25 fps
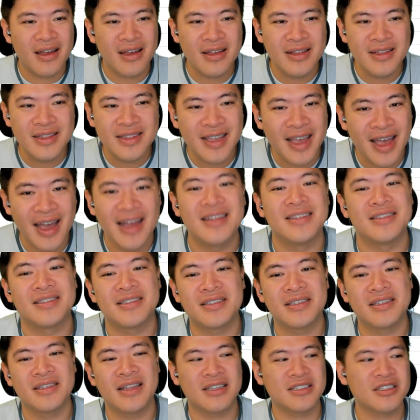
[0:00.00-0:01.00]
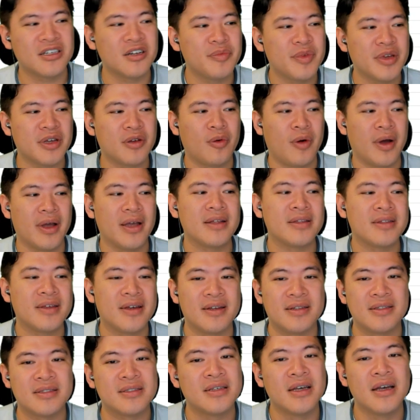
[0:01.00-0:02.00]
intense. That's gonna be quite
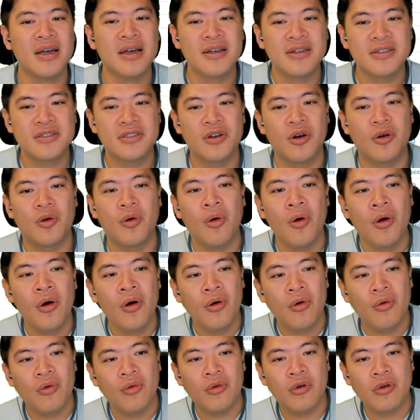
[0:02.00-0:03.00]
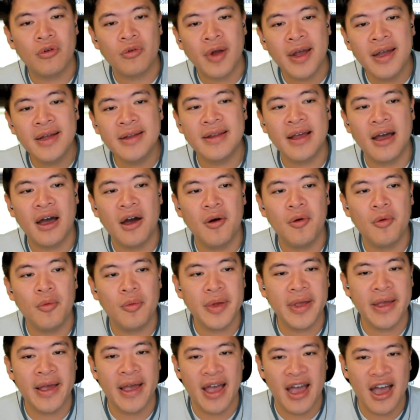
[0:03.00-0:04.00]
intense. So right now
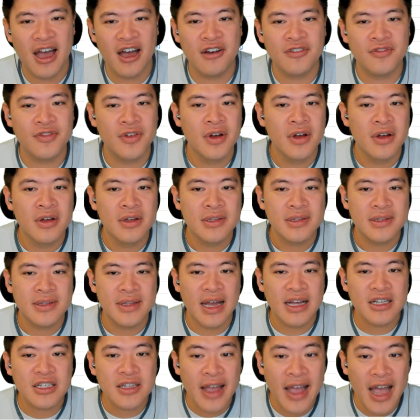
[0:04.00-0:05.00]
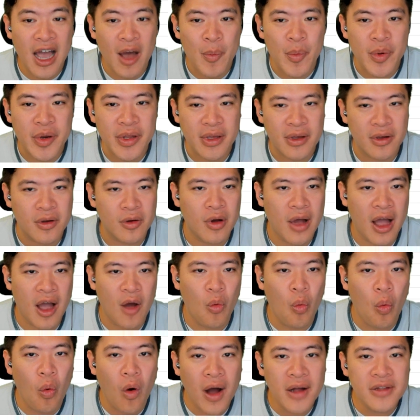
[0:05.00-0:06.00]
we have that happening.
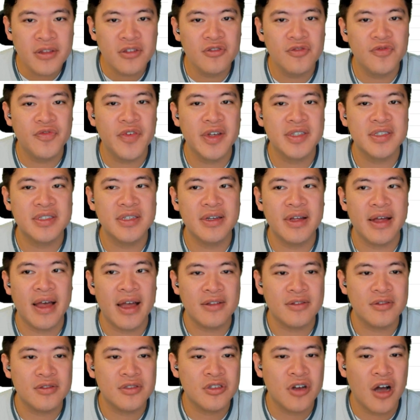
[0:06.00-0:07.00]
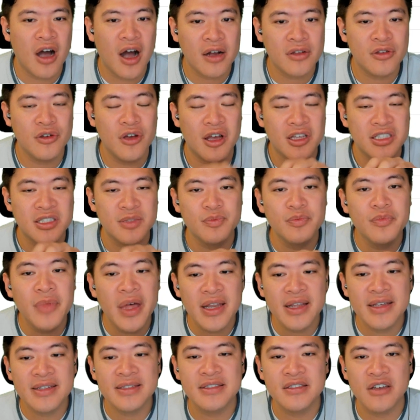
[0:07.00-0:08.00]
I want to visit and talk to as
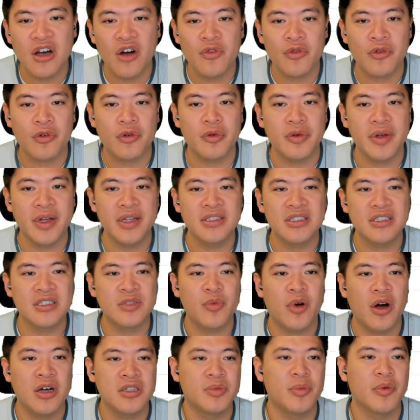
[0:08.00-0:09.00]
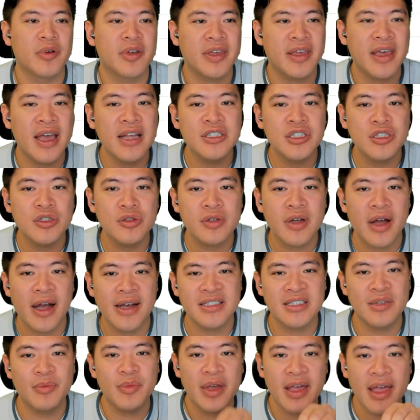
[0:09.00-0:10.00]
many South Koreans as possible, get you
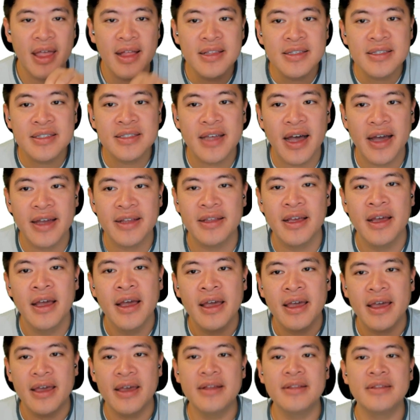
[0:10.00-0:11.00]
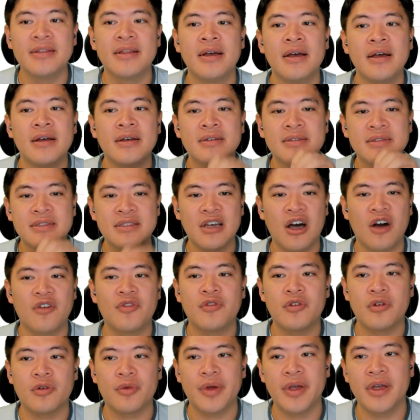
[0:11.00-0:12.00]
guys some insight in
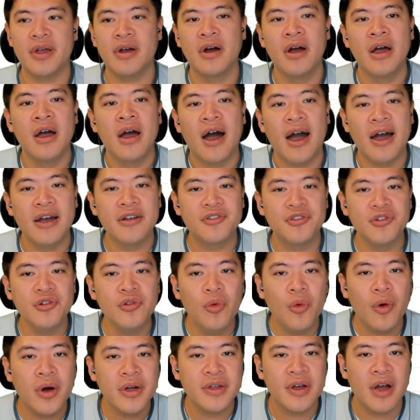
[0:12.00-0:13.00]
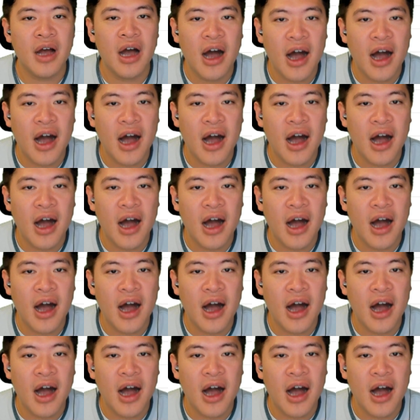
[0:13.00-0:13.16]
South Korea. I do want to